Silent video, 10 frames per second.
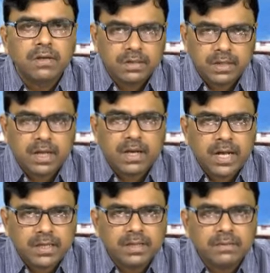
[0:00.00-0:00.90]
There,
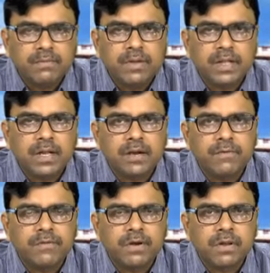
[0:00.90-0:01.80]
I think we can
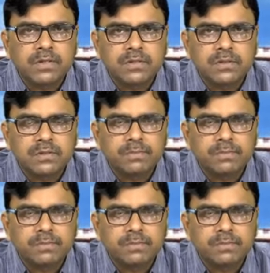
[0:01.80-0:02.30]
refer also to